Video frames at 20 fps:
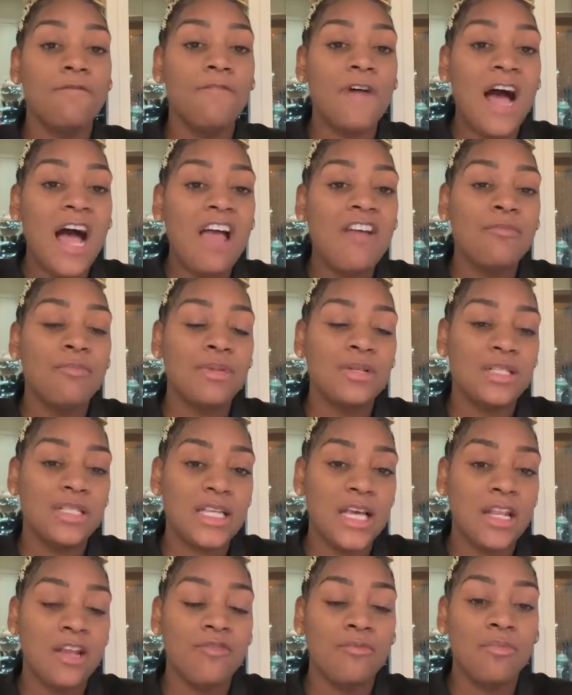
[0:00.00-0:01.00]

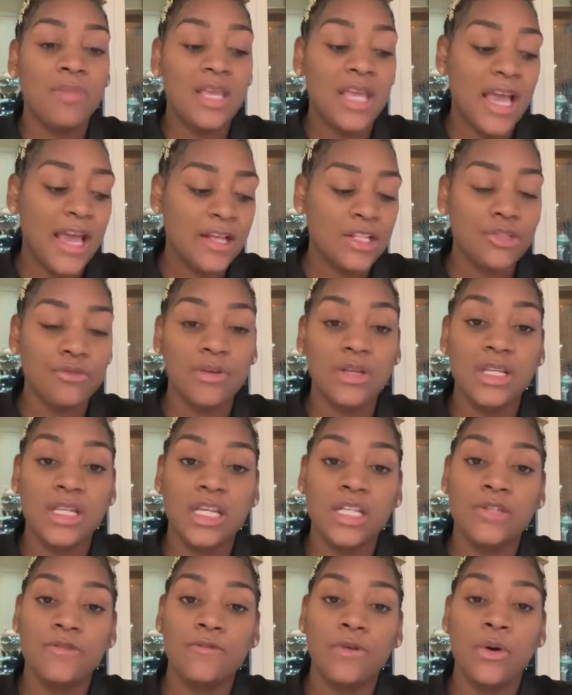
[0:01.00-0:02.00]
5% of me answering
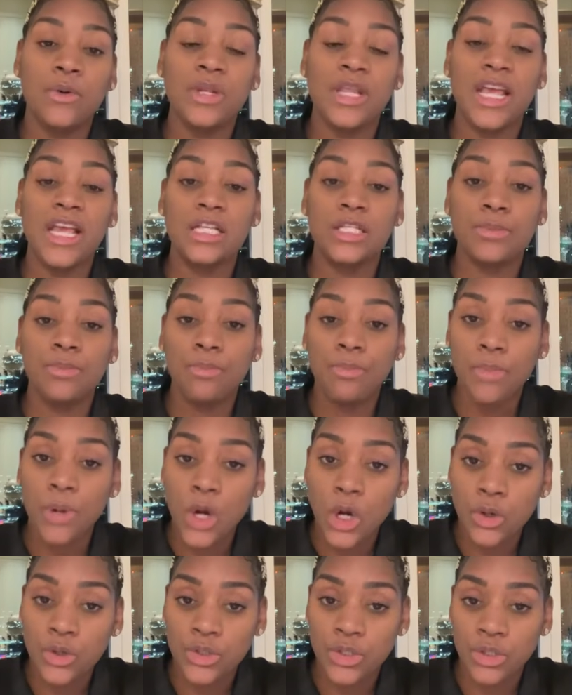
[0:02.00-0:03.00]
this phone is
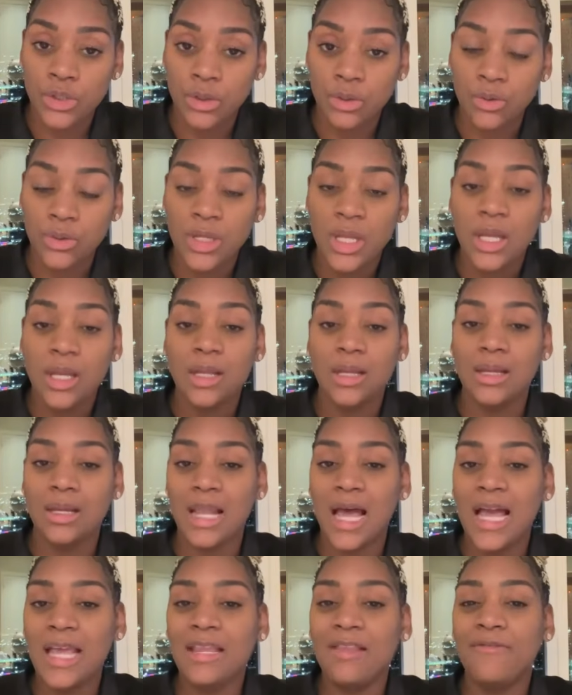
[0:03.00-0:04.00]
personal.
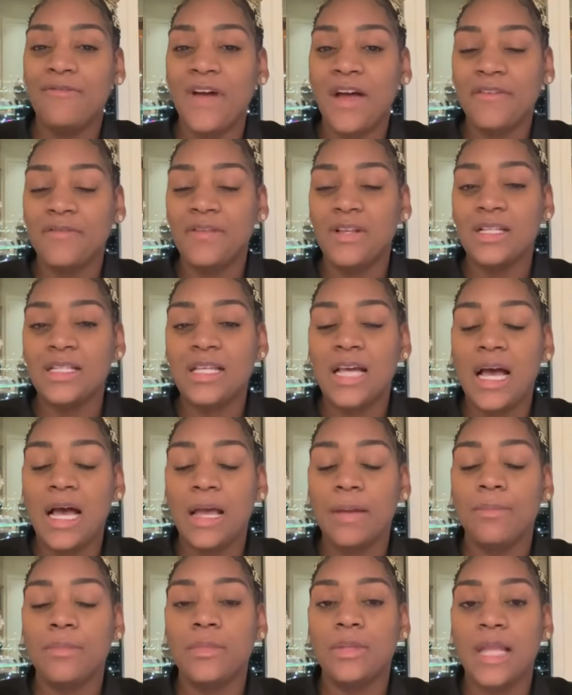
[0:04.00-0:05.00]
95% of
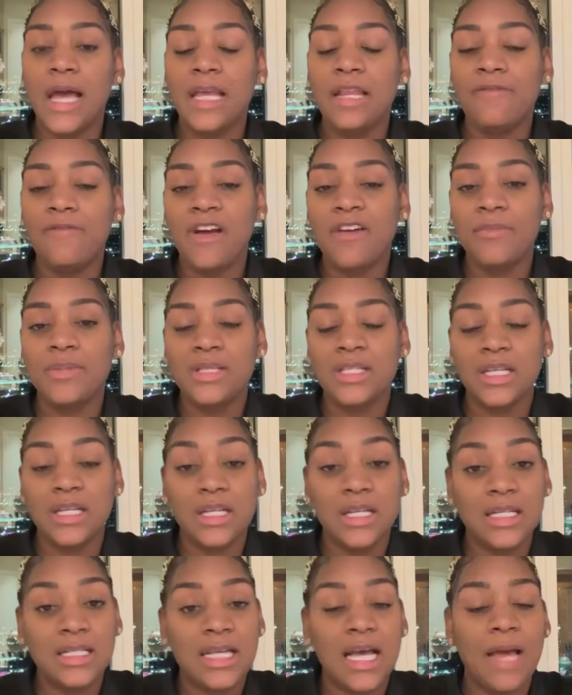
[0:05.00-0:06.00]

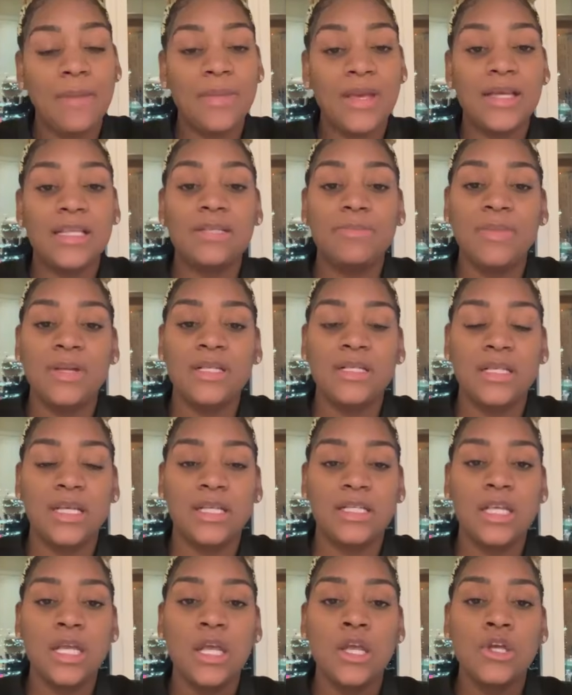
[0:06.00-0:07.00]
the time is
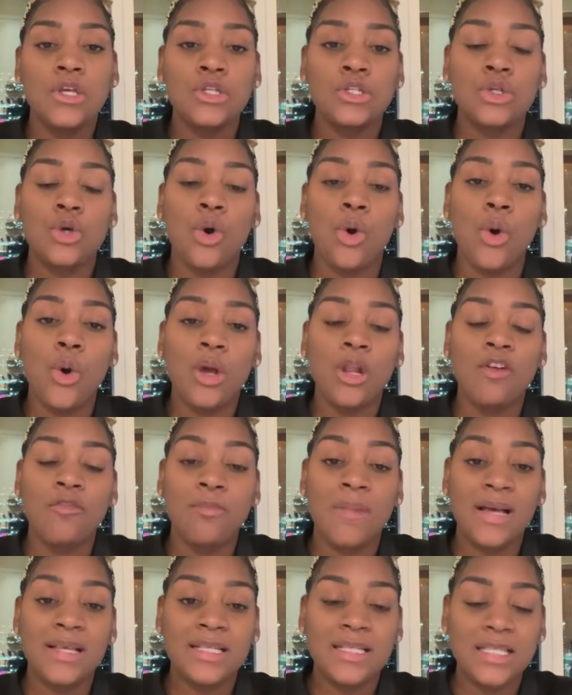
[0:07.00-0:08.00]
business. So all
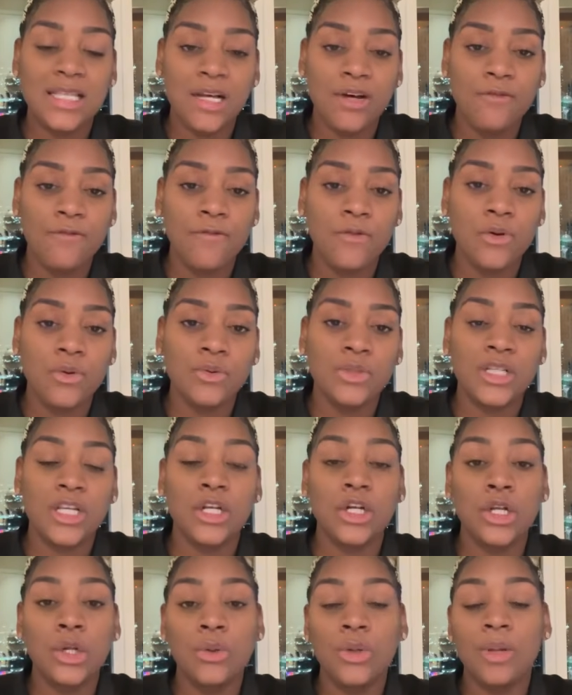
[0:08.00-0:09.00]
of my cell phones,
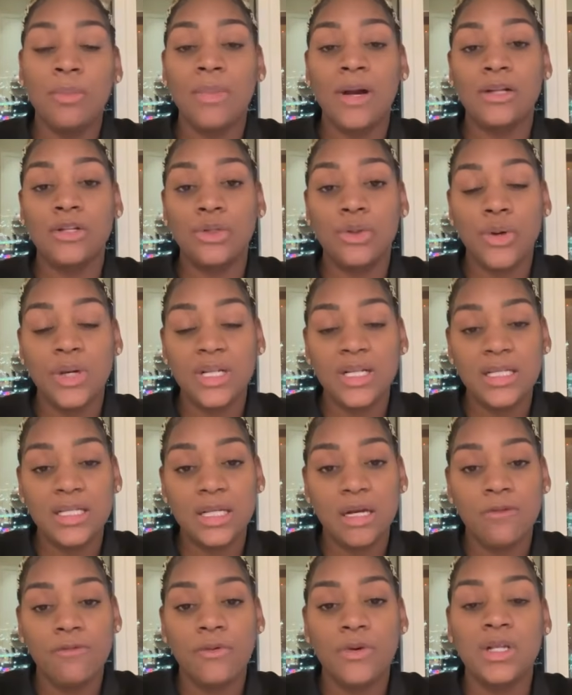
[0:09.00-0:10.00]
including my daughter's
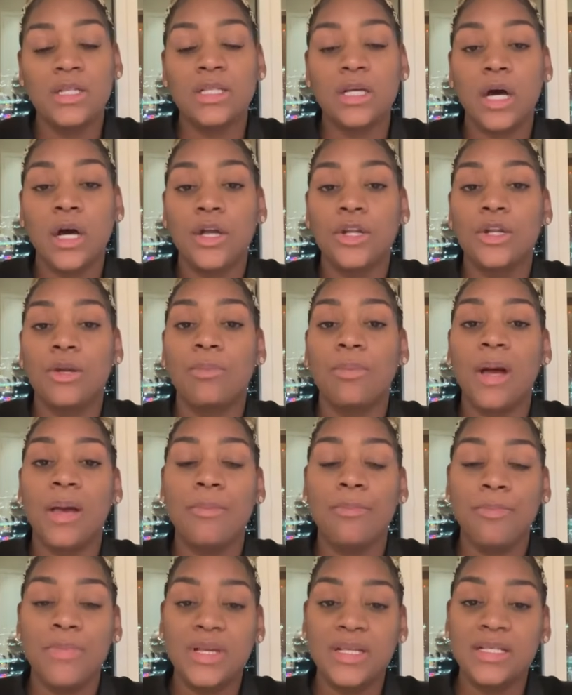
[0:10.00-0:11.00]
cell phone, is under
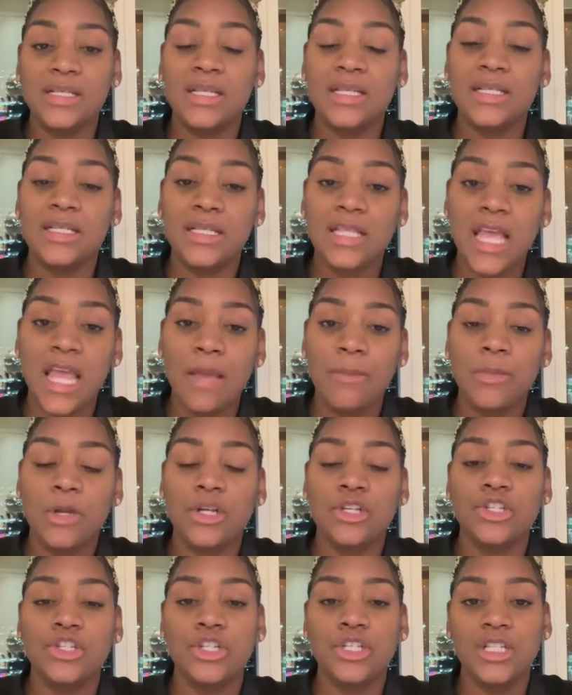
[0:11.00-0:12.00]
my business name
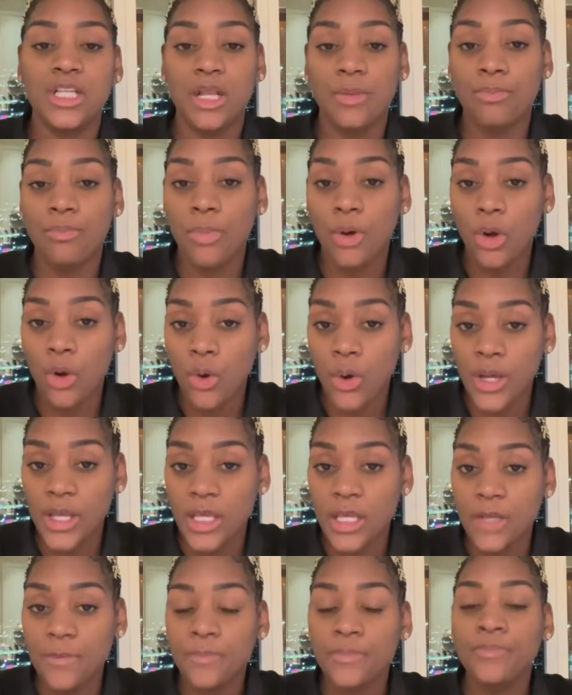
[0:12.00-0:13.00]
because she's an
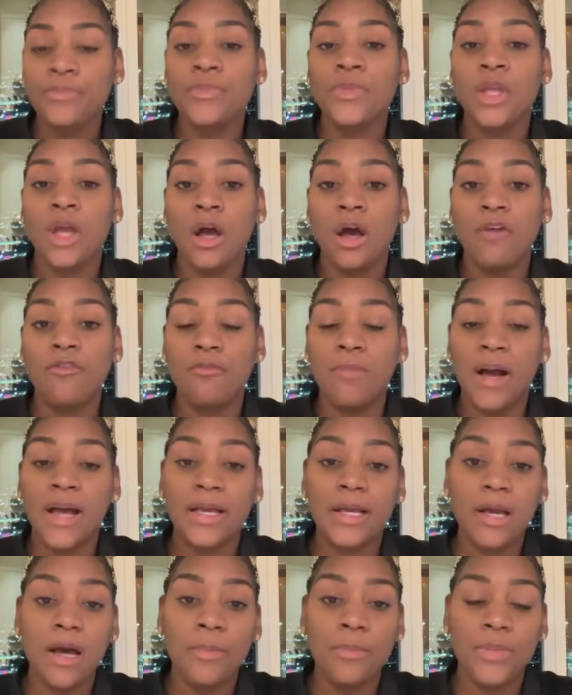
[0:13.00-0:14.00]
employee of
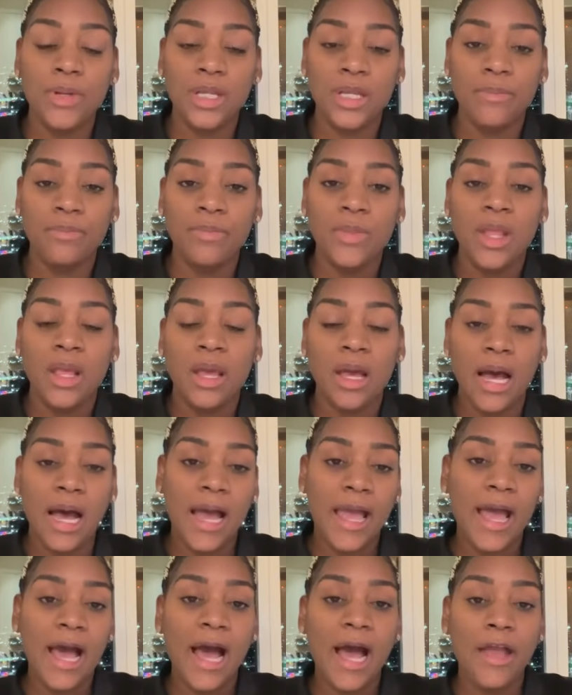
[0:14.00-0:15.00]
my company.
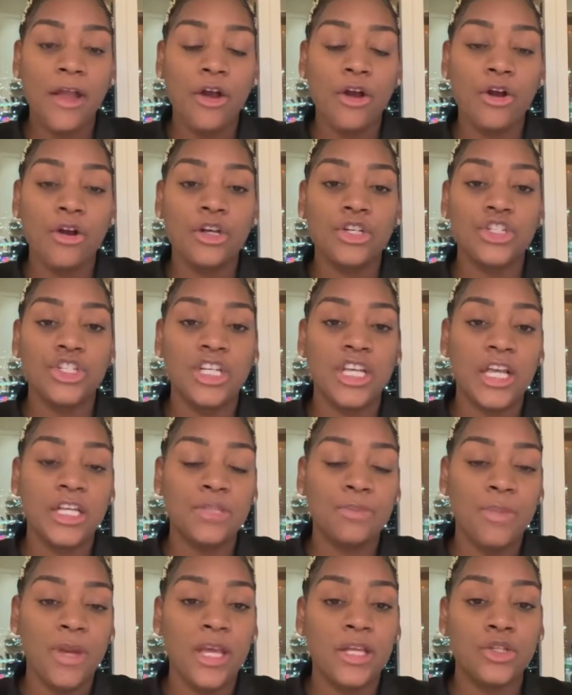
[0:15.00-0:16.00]
I hire her, she
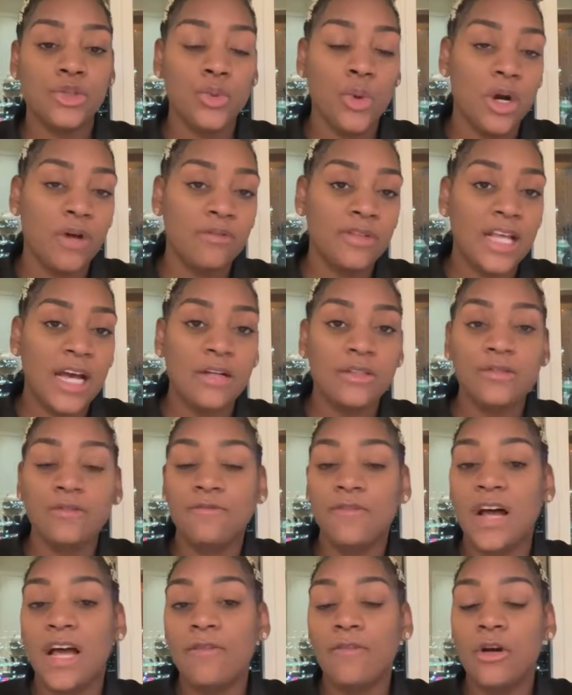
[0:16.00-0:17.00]
gets paid
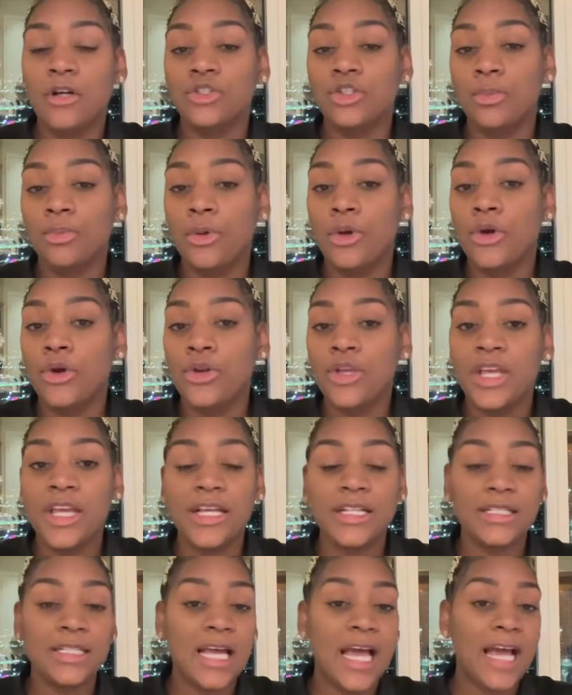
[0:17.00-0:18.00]
$12,500 per
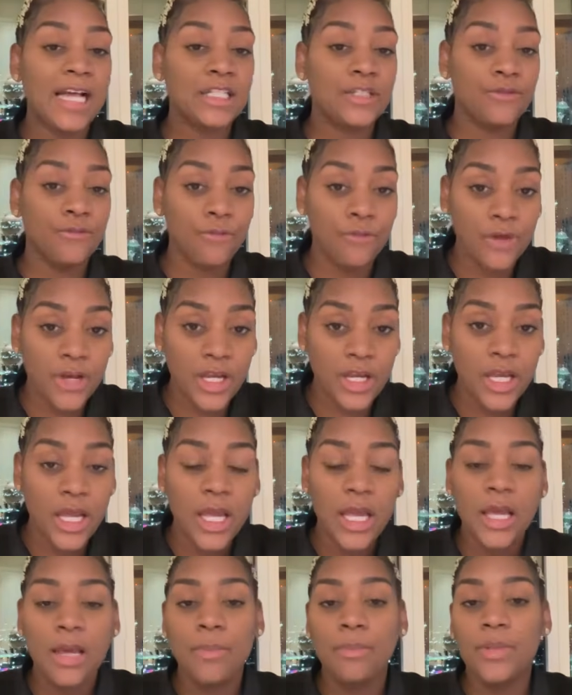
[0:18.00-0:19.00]
year
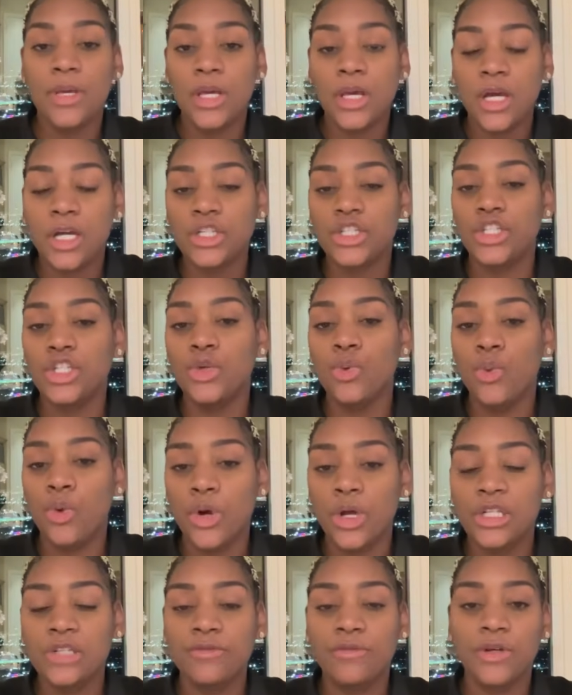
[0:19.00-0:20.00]
tax-free because she
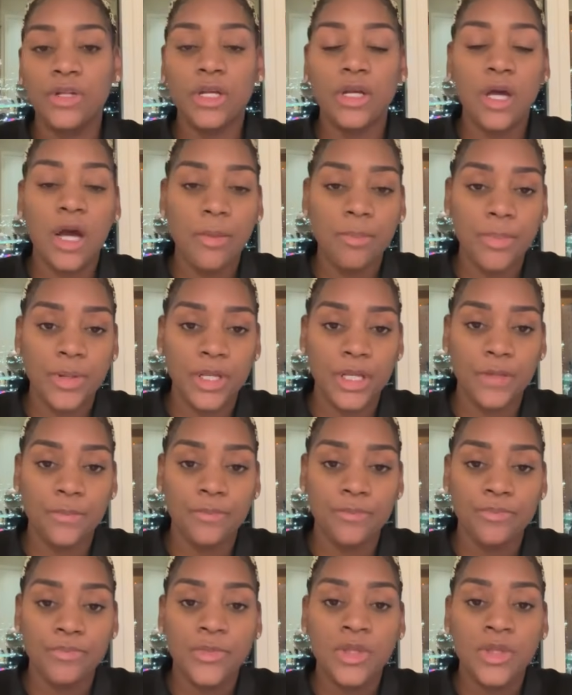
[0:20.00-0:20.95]
works for the company.